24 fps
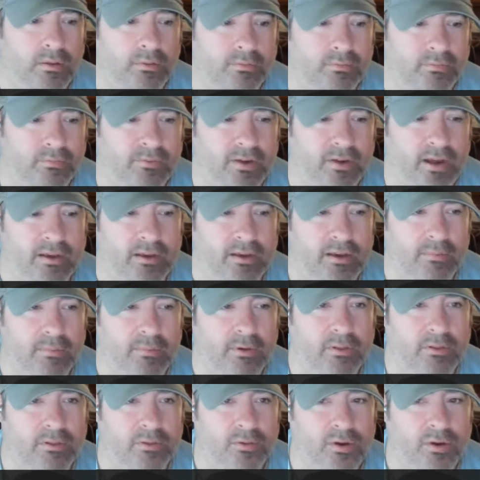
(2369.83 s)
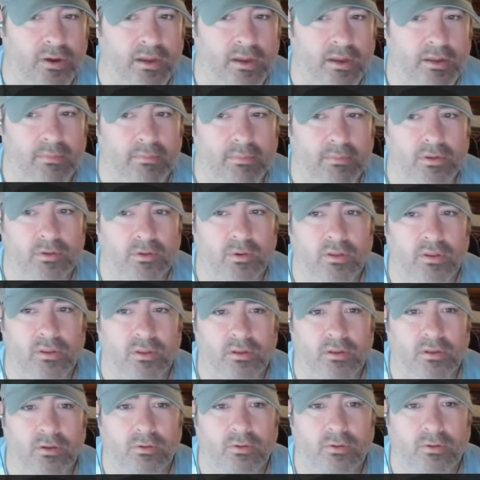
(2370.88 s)
fight number 3 between the
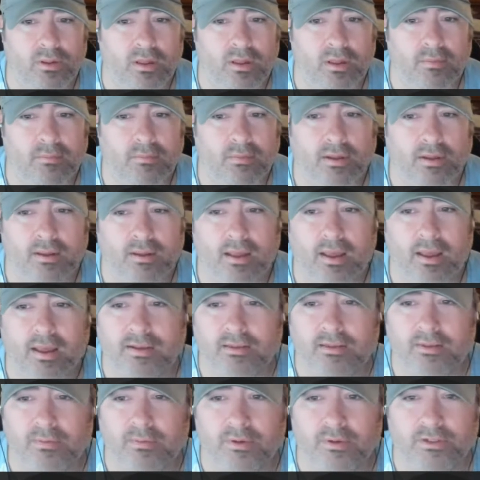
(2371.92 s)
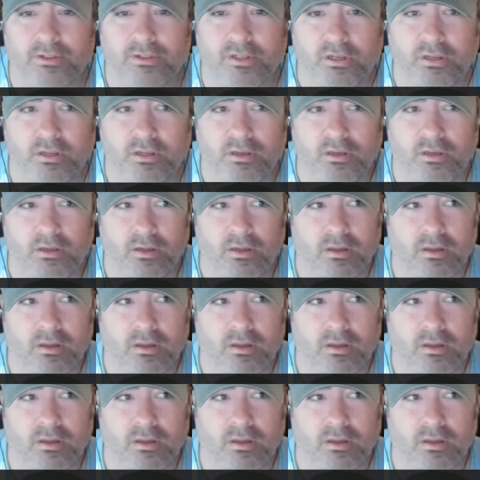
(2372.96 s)
two of them, like an exhibition